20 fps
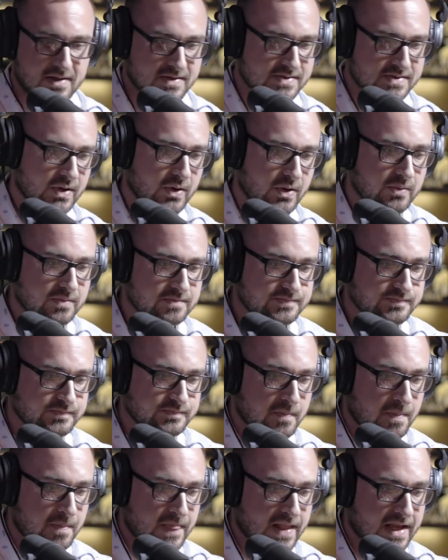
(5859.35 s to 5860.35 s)
So
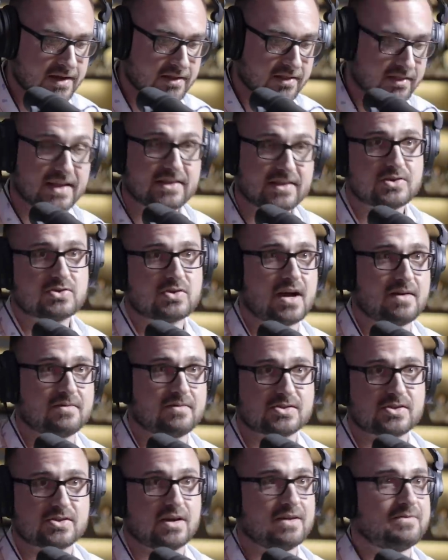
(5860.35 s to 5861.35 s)
let the
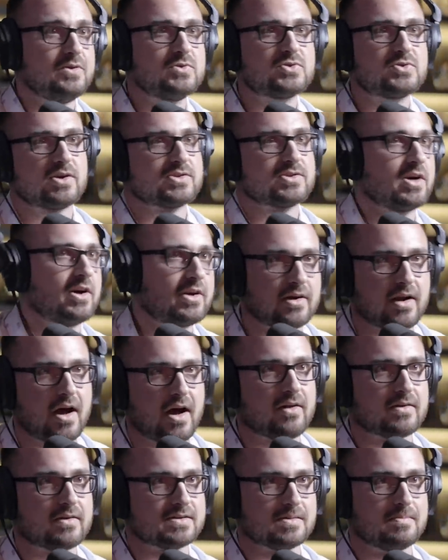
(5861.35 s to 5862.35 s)
drivers, if you charge one hundred
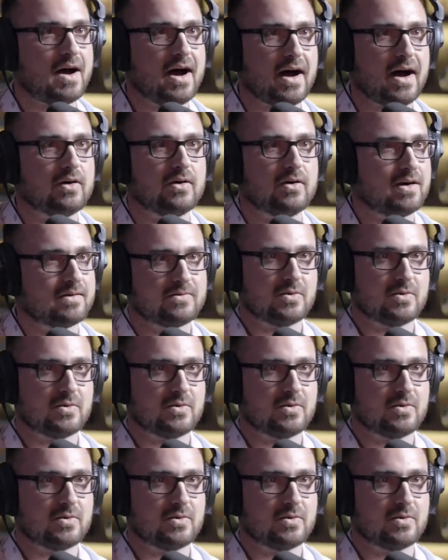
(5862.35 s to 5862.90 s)
dollars a mile,